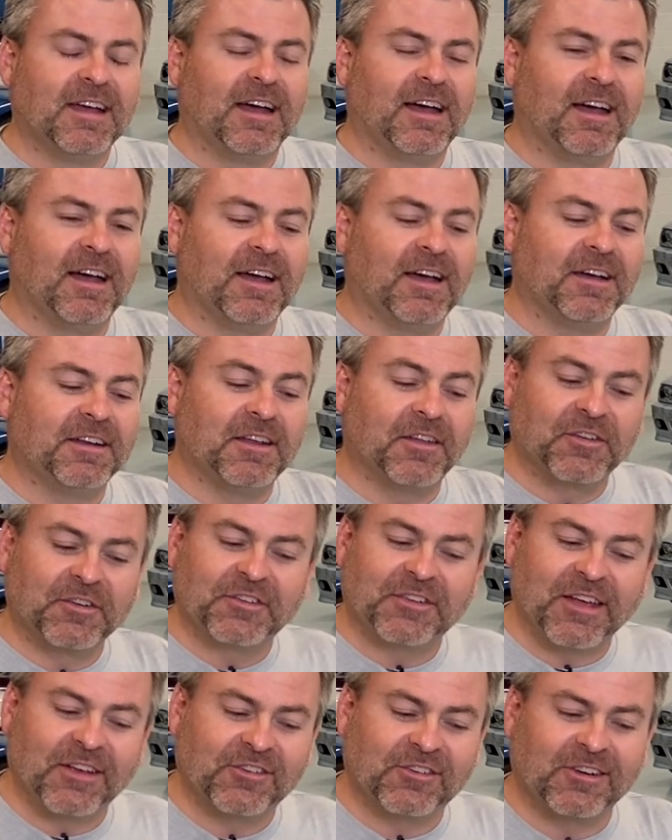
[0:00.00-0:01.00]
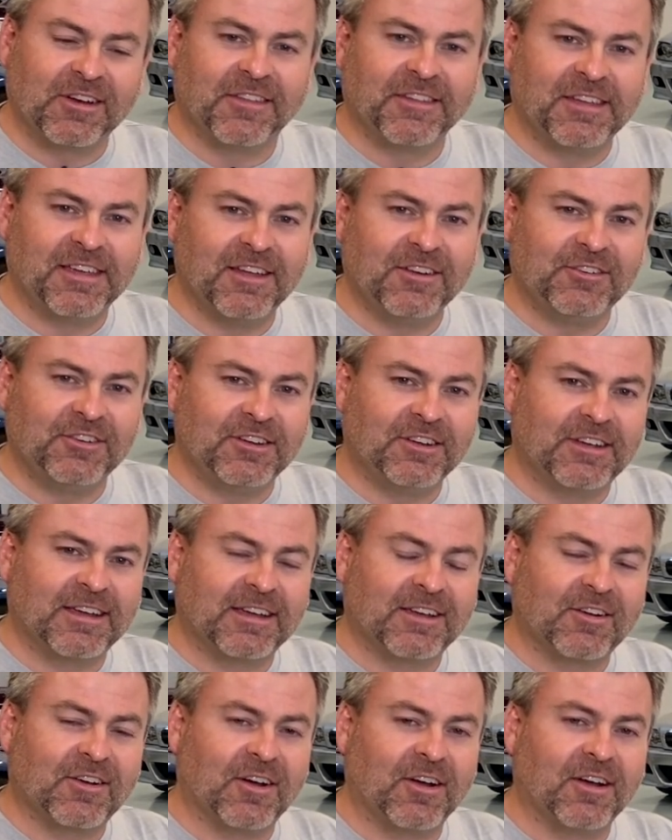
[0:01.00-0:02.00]
another session on the EAG
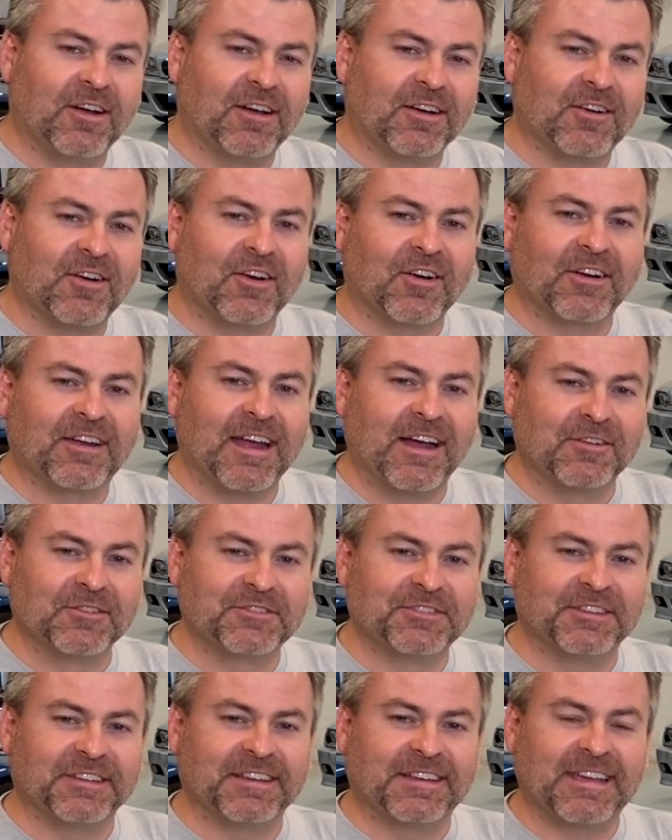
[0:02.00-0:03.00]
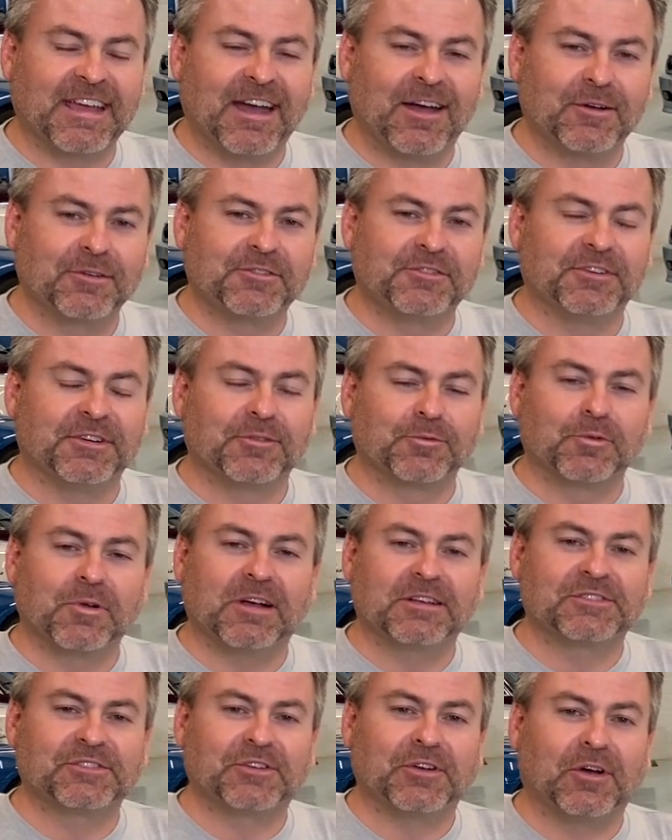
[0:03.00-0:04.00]
car counseling couch, and
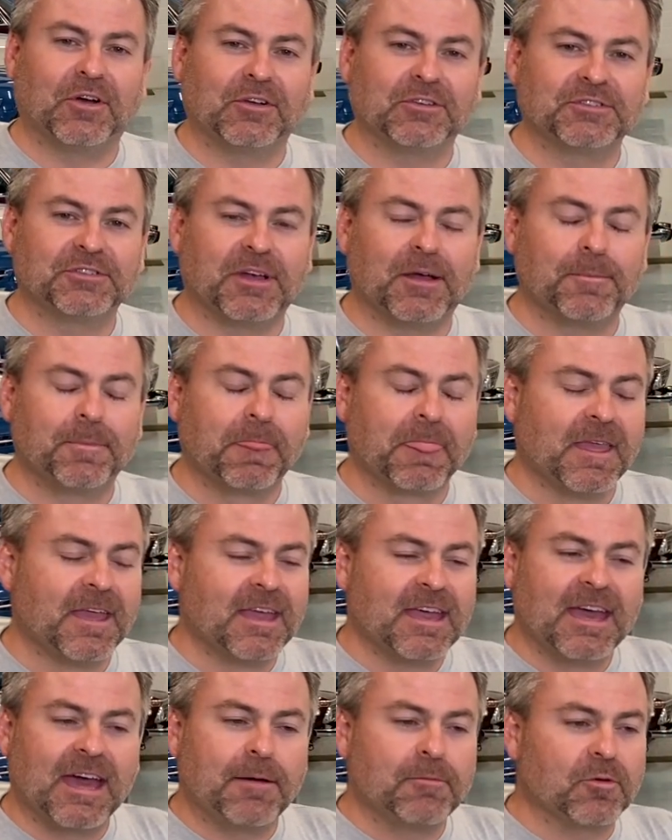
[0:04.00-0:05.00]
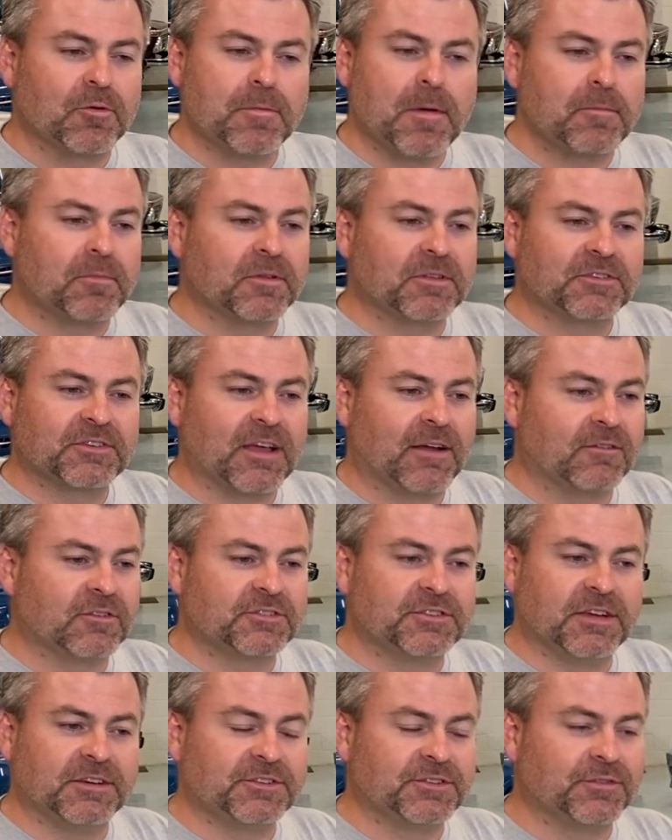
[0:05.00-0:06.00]
Russ calls up. I'm gonna remember this
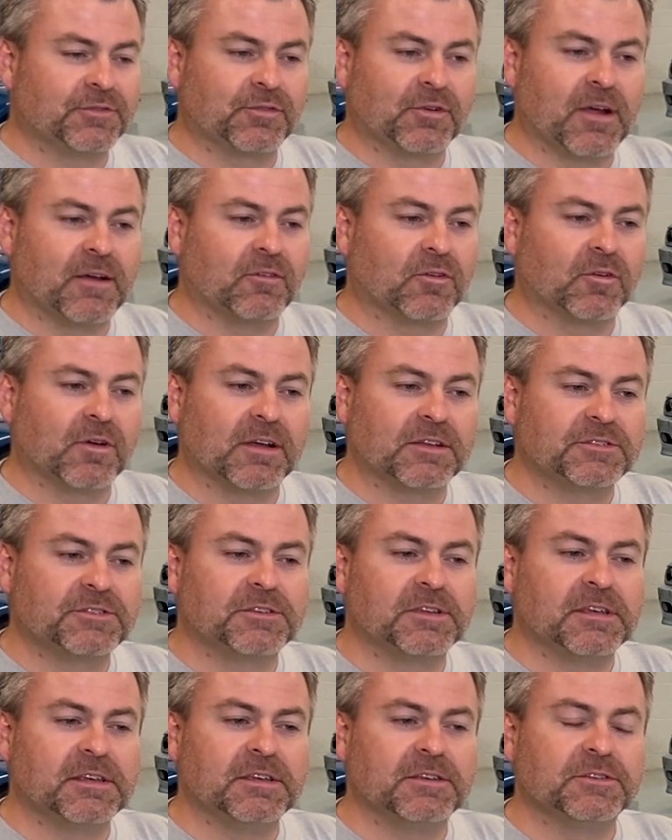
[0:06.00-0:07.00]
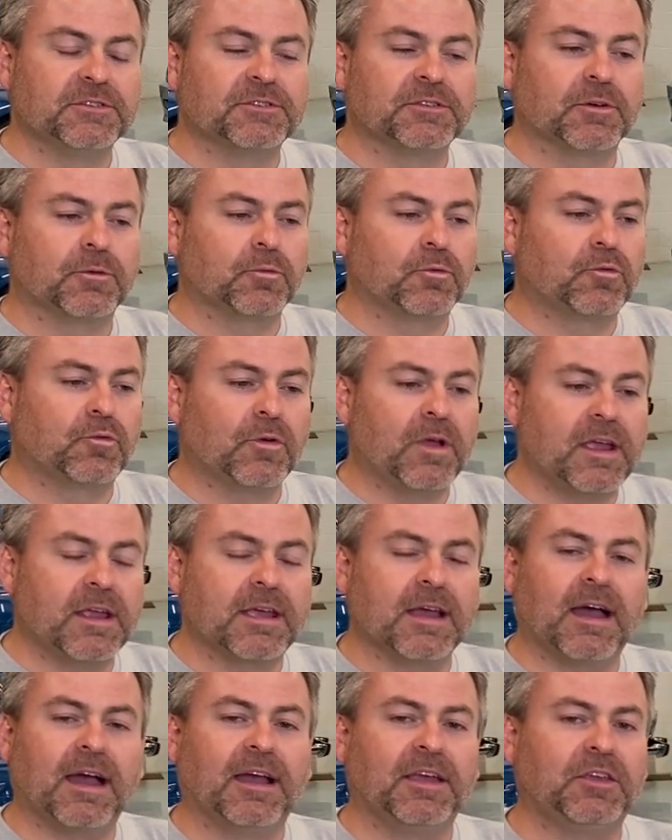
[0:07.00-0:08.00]
conversation forever. Russ is a great
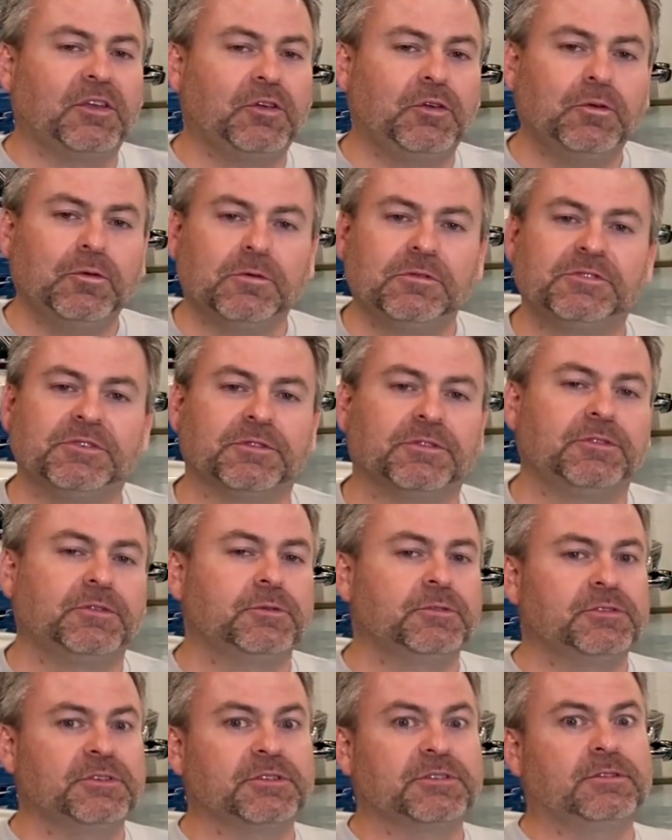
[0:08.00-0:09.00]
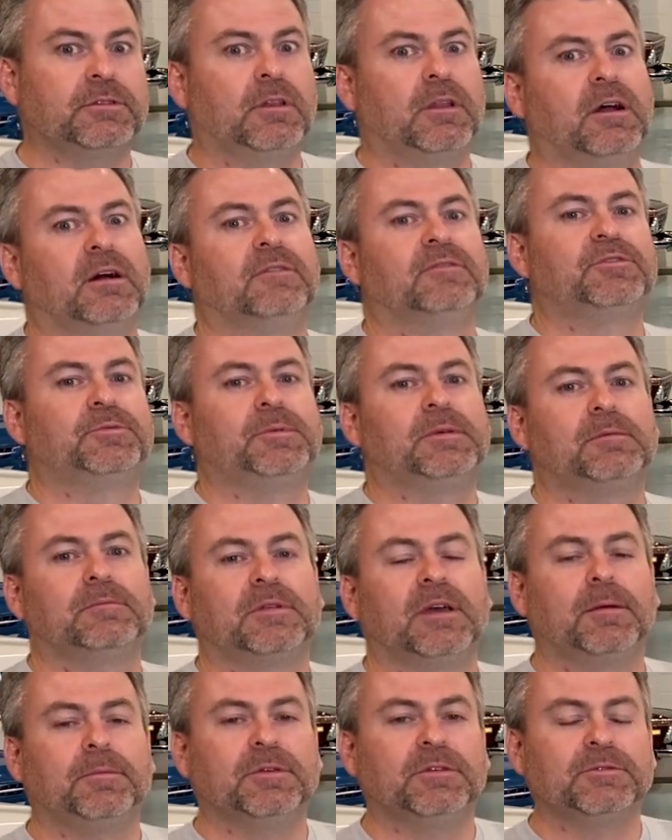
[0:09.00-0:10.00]
guy, huge enthusiast, loves
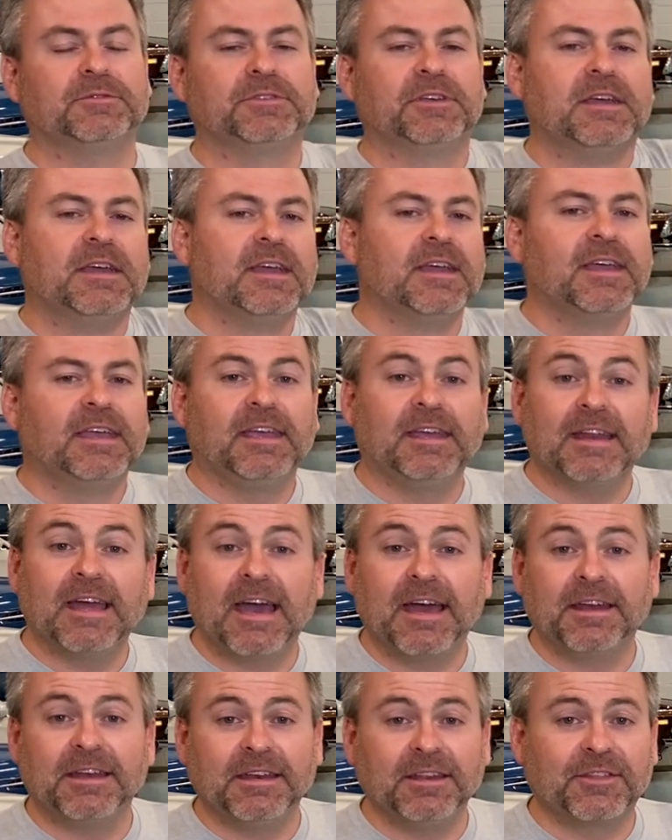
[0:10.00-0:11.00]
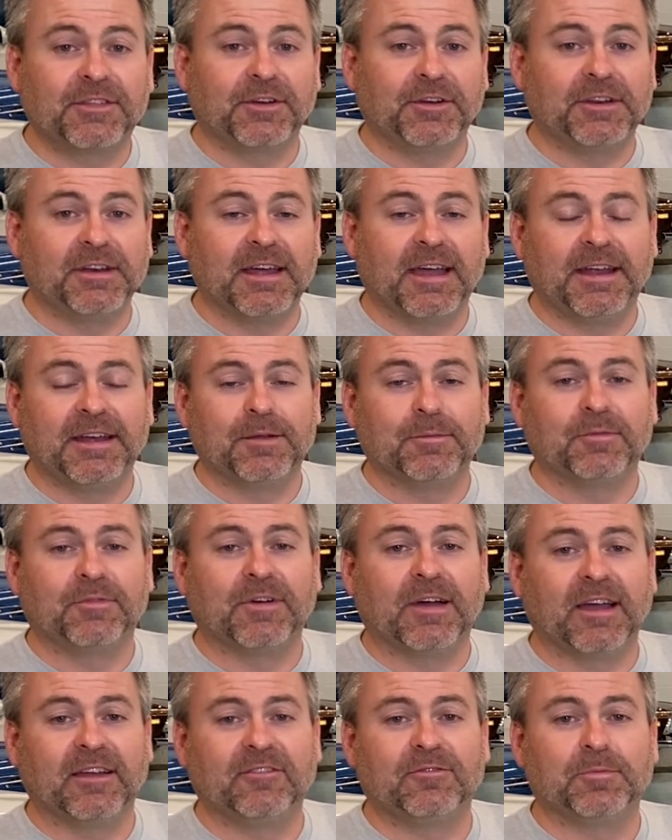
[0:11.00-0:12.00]
BMWs. He'd had an E39
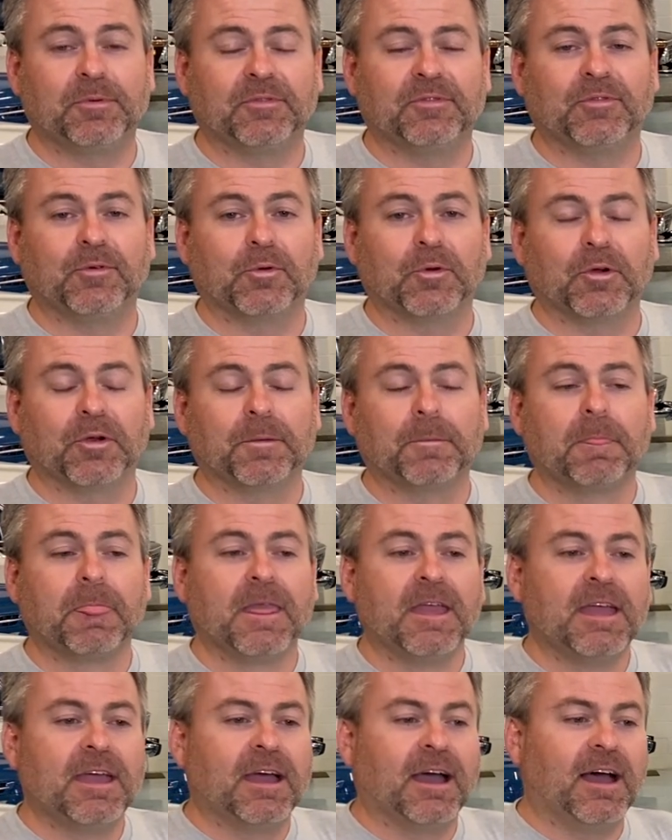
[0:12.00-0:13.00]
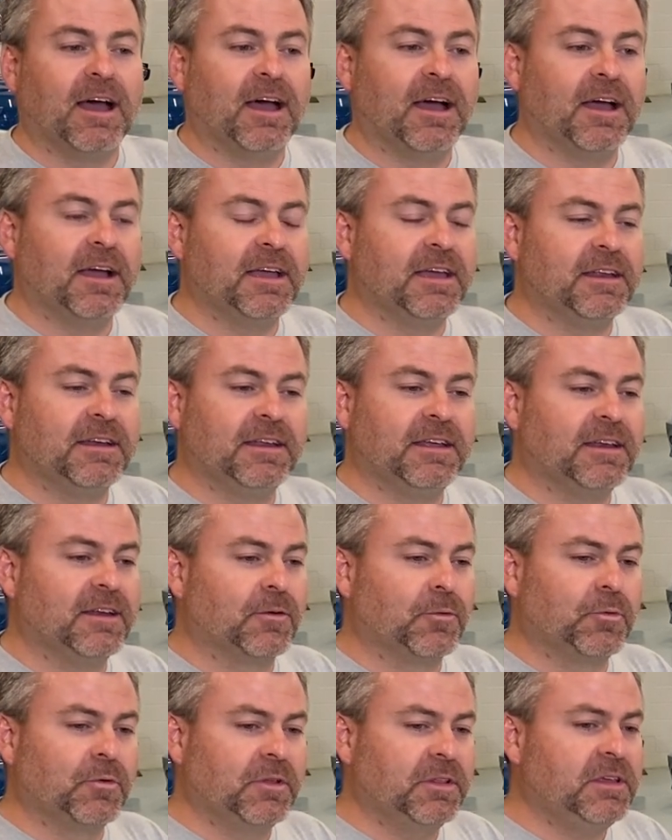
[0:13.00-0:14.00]
M5 before, and in
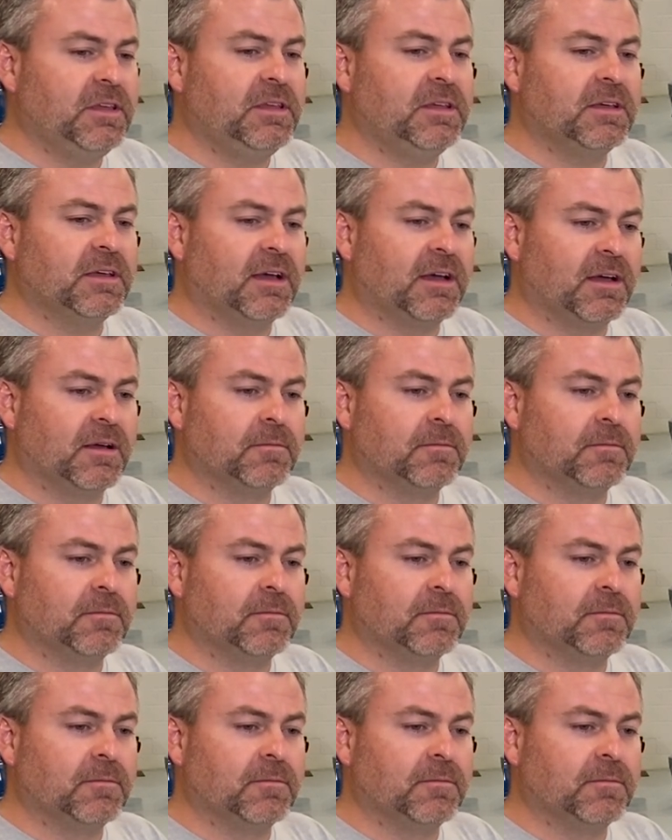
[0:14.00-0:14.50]
a really